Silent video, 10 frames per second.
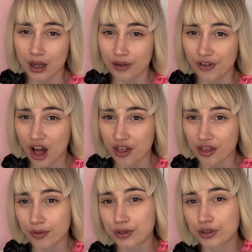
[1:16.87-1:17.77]
Her
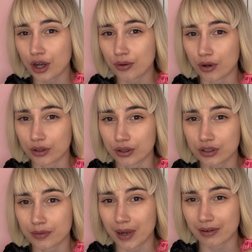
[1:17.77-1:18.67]
father would go on
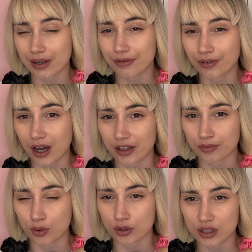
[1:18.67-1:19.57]
to marry
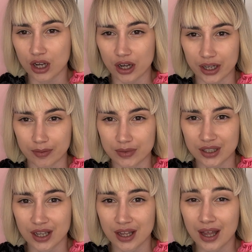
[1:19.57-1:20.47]
5 more
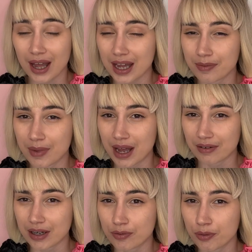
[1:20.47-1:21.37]
times, and
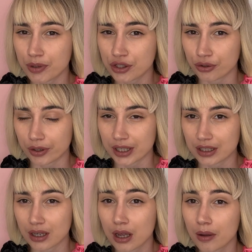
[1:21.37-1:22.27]
Mary would be
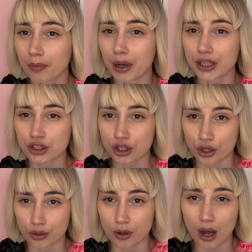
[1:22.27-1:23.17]
joined by
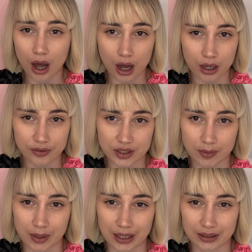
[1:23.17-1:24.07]
2
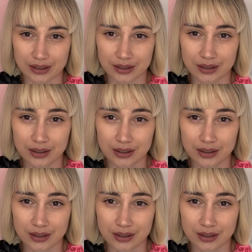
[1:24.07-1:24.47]
half-siblings,